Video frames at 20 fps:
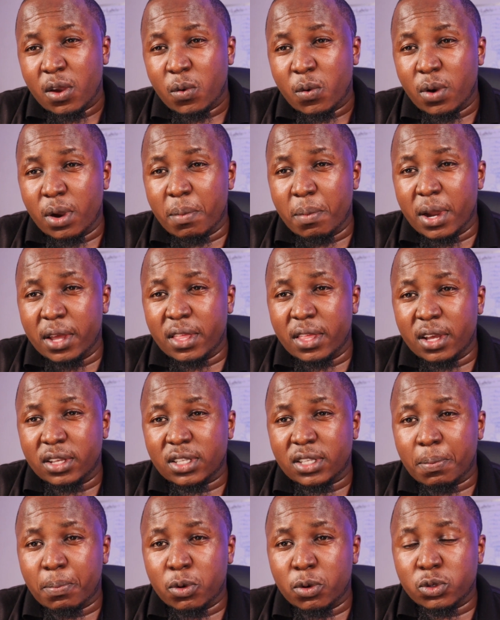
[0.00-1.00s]
whereby they are
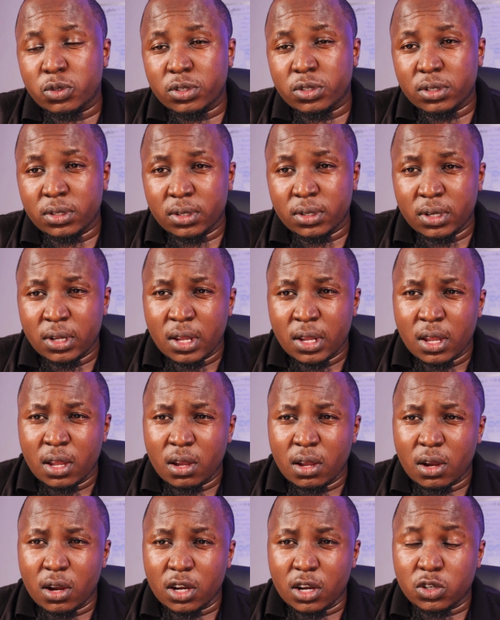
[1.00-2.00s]
supposed
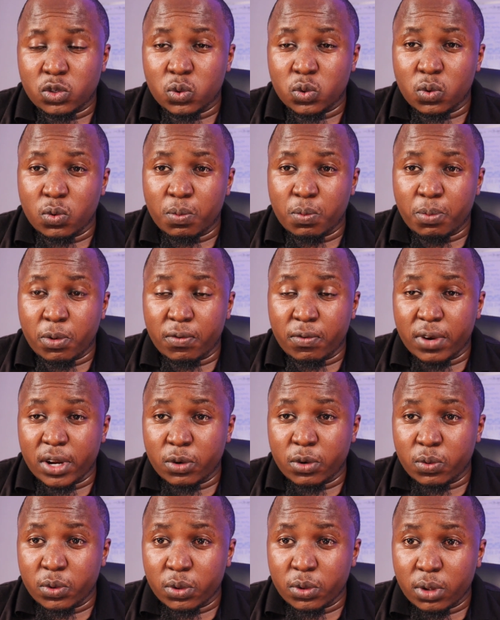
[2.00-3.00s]
to
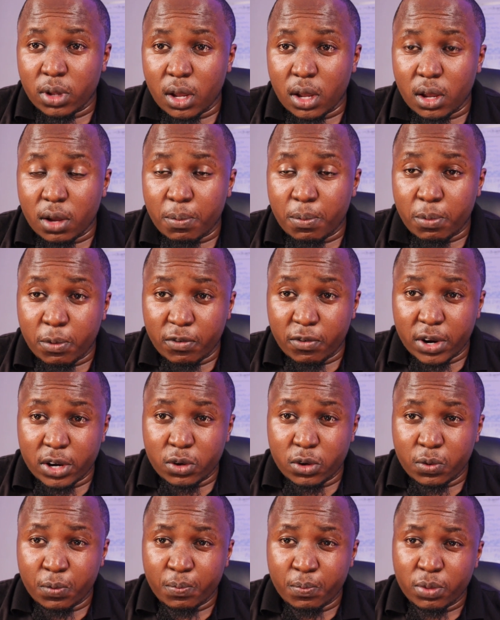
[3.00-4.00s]
provide
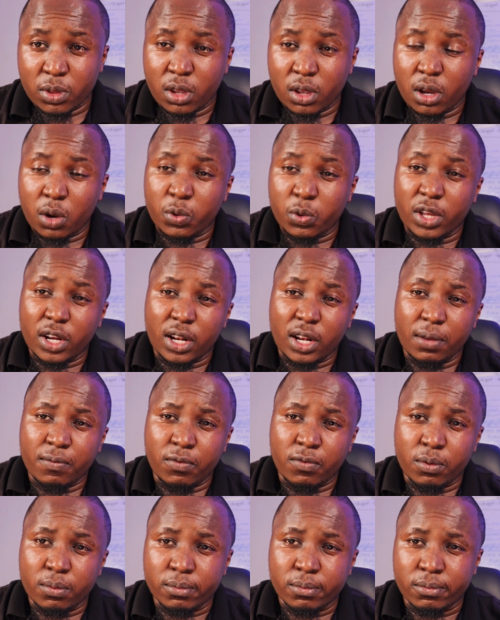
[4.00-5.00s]
you with a claim
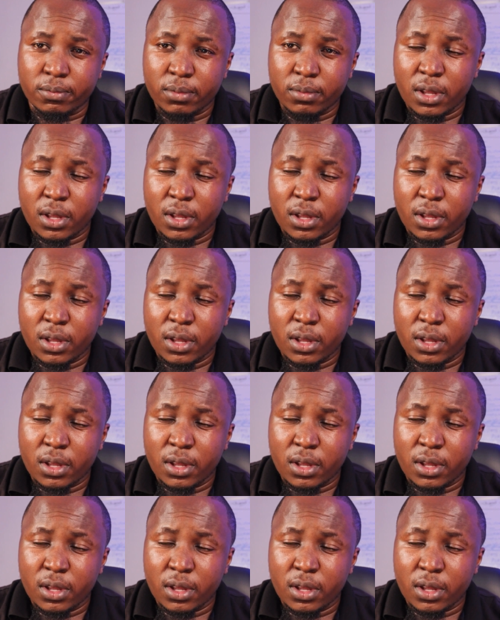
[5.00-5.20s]
form.